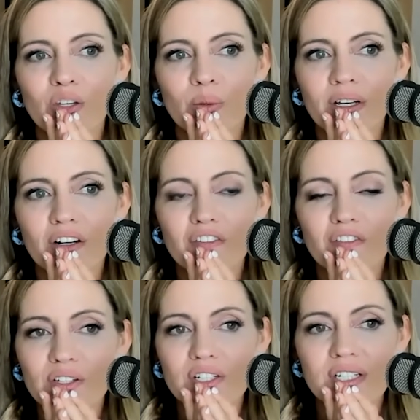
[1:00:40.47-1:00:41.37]
you yeah. hear
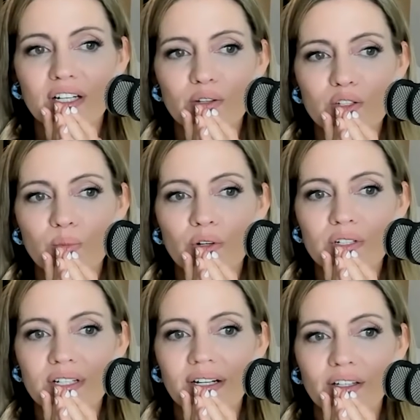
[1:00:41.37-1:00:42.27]
Phil say those
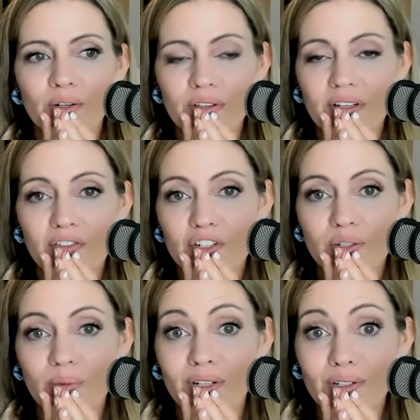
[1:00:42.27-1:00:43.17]
words like, "You're the
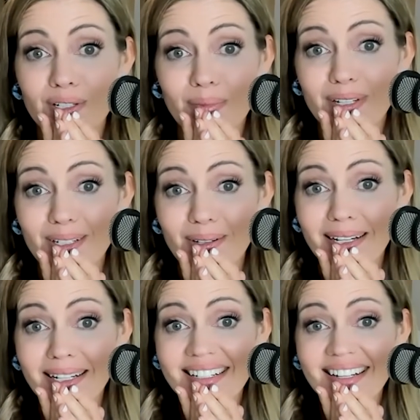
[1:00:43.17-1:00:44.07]
official winners of the Amazing
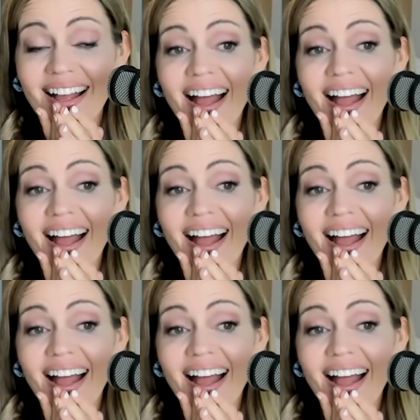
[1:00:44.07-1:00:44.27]
Race,"